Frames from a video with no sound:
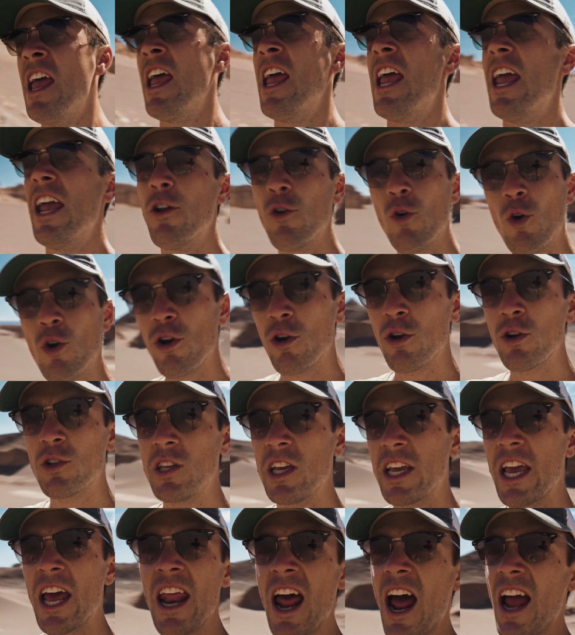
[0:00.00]
in order to
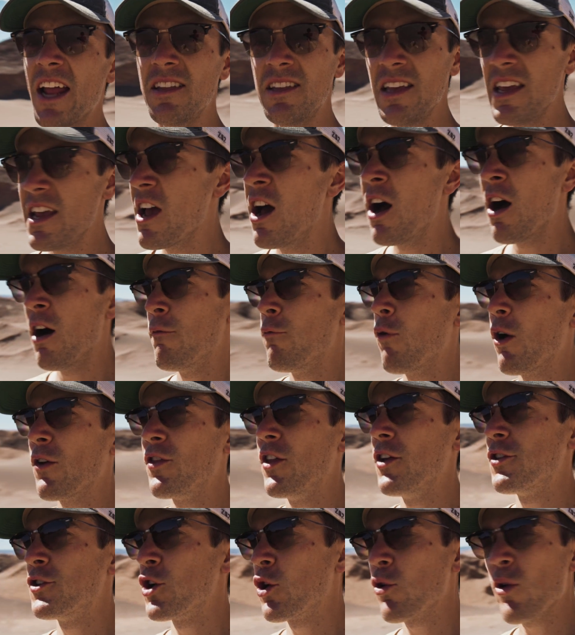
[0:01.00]
get an idea of what
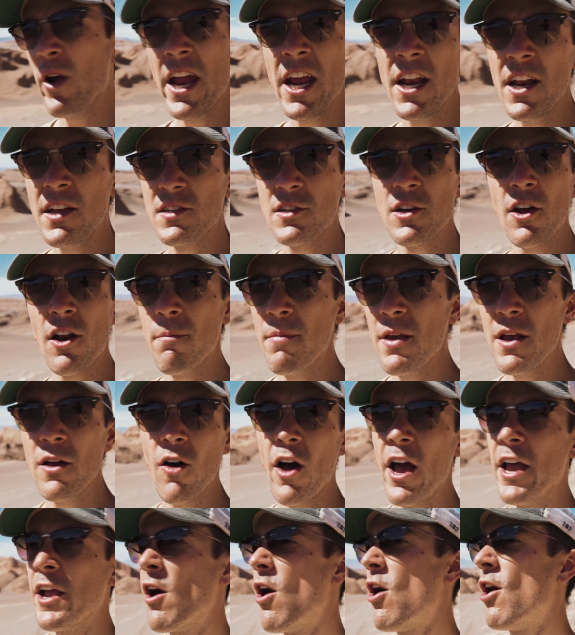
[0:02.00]
the terrain is going to be
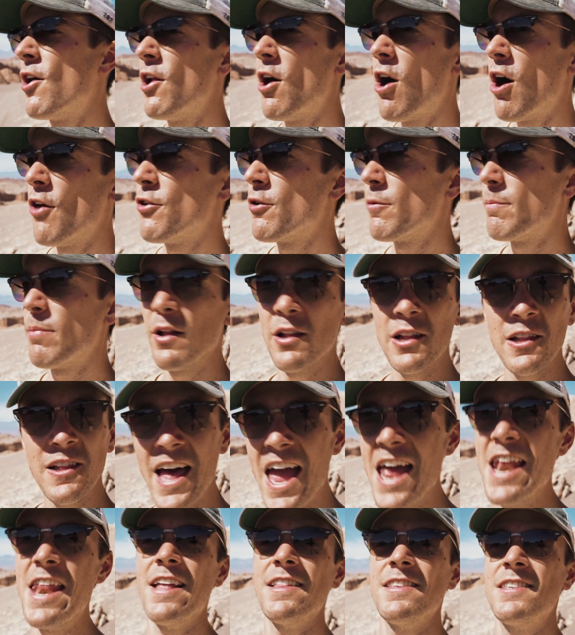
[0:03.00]
like on other
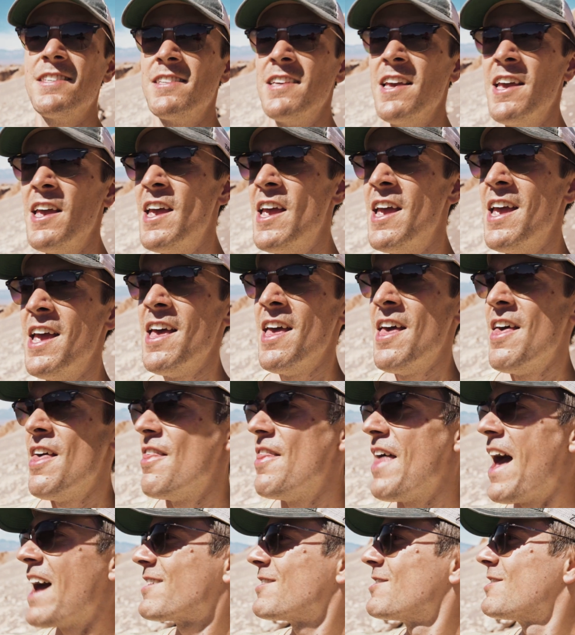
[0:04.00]
planets.
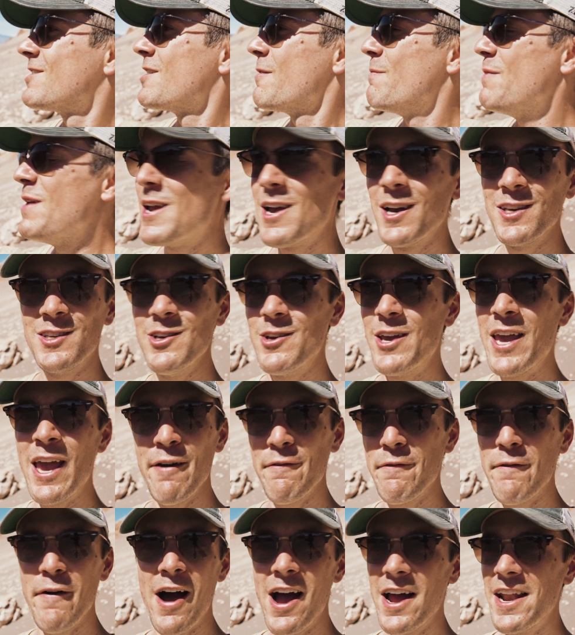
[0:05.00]
That's because you can't
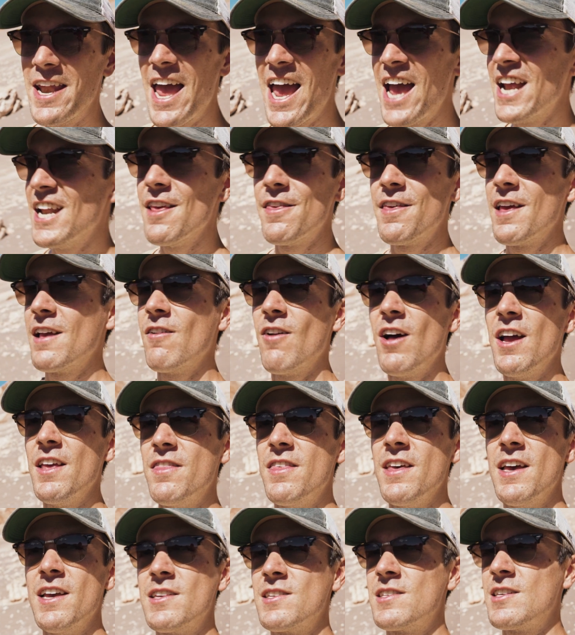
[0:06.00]
find anything like
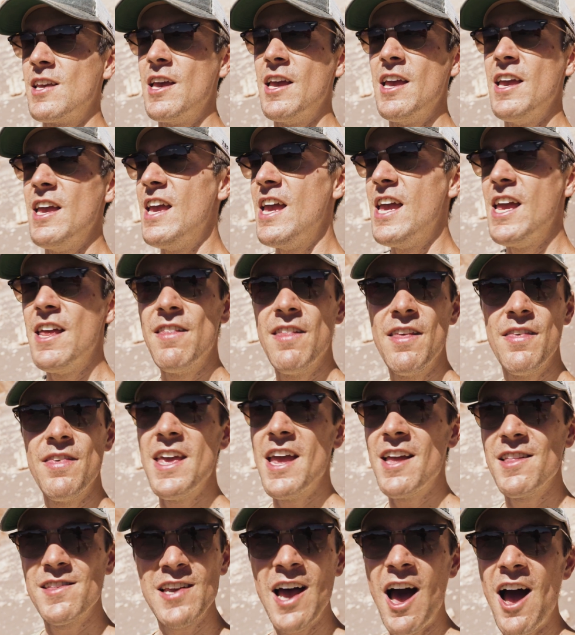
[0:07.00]
this in the
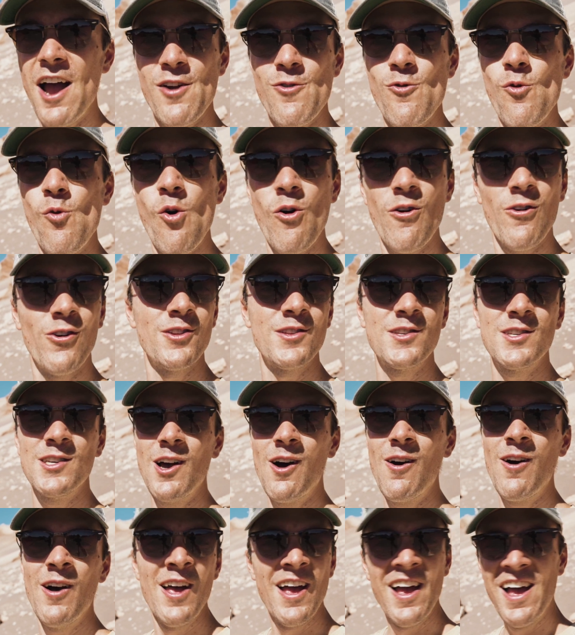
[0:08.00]
entire world.
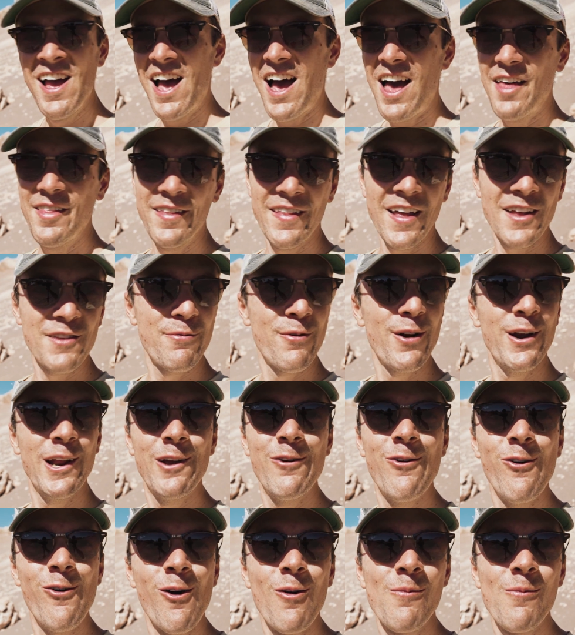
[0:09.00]
So I think that's pretty cool.